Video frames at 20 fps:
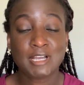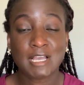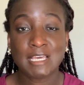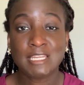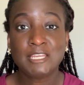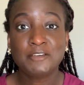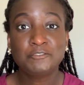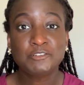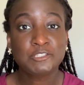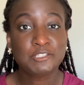I
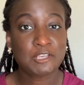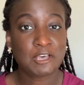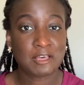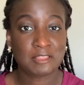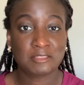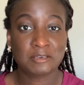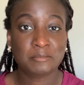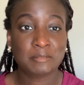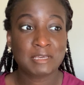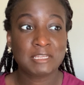never saw
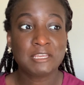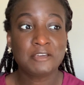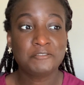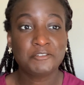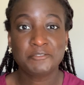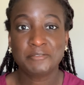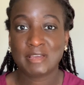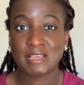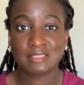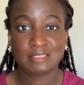them, I
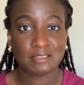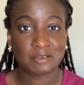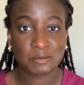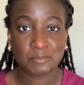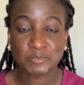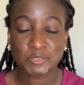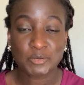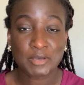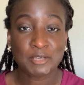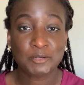never read
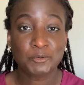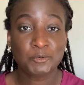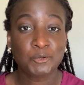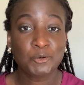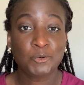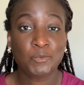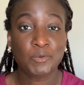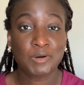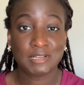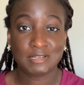them, so I don't
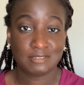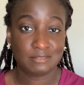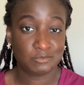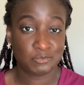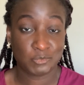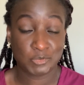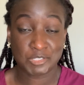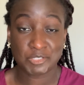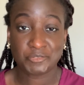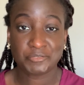know what
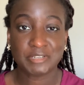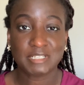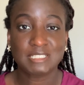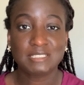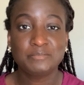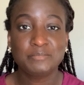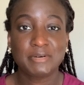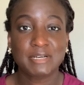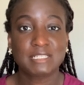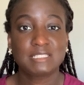was
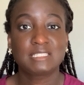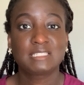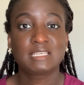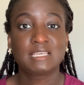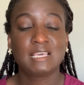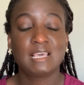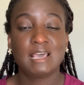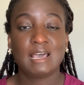written, but